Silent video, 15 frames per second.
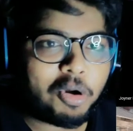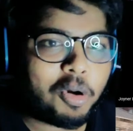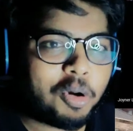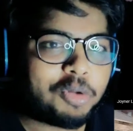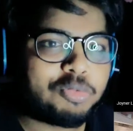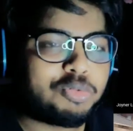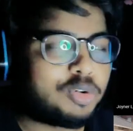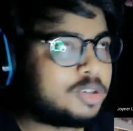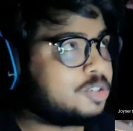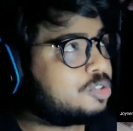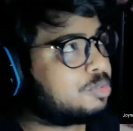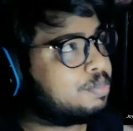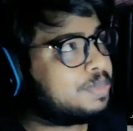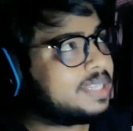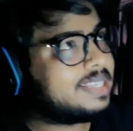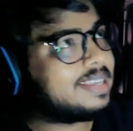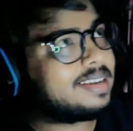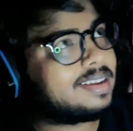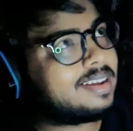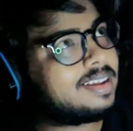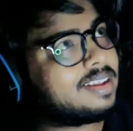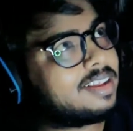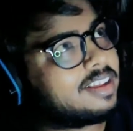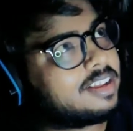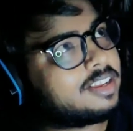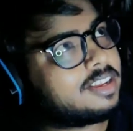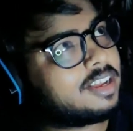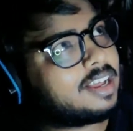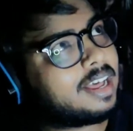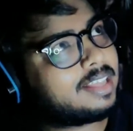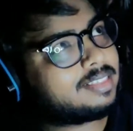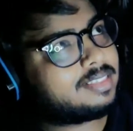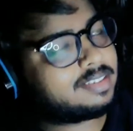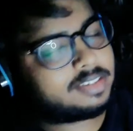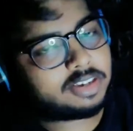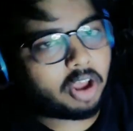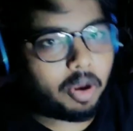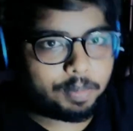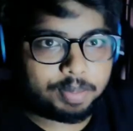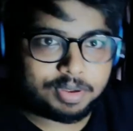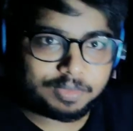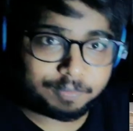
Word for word: all want to be at the top.